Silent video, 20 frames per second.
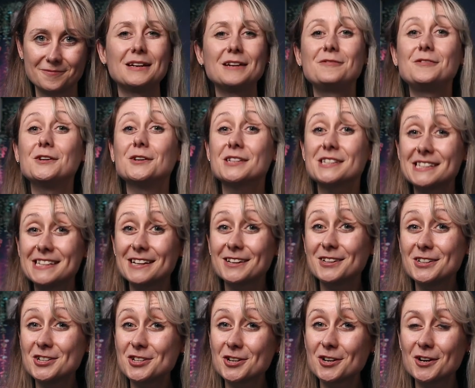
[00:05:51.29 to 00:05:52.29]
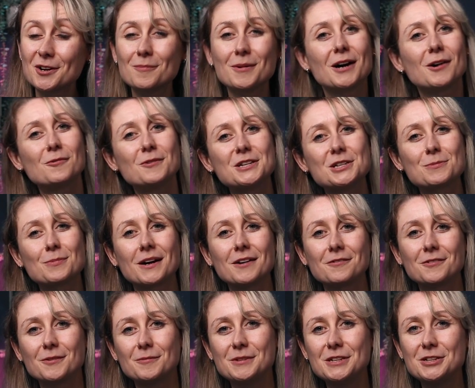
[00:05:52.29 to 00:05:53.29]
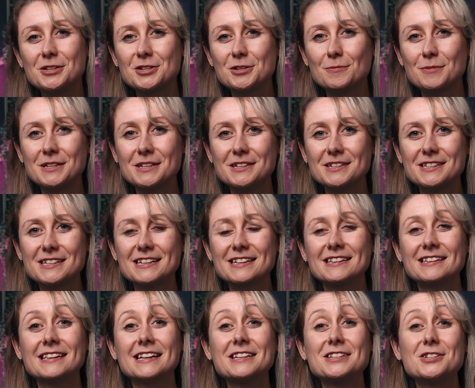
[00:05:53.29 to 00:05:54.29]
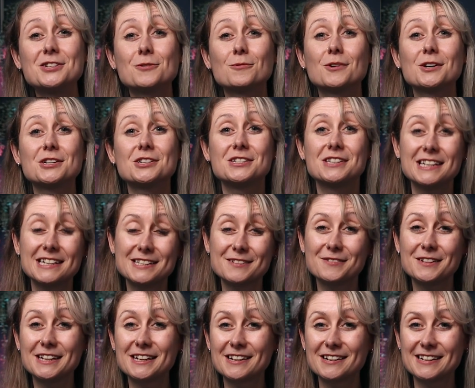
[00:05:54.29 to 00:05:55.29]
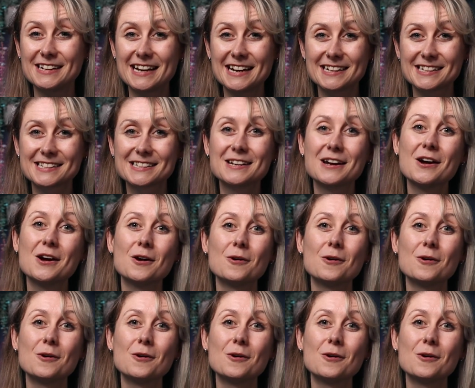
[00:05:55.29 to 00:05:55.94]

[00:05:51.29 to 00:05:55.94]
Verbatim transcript: If you're still unsure about which platform you should be using, then you should watch this video next,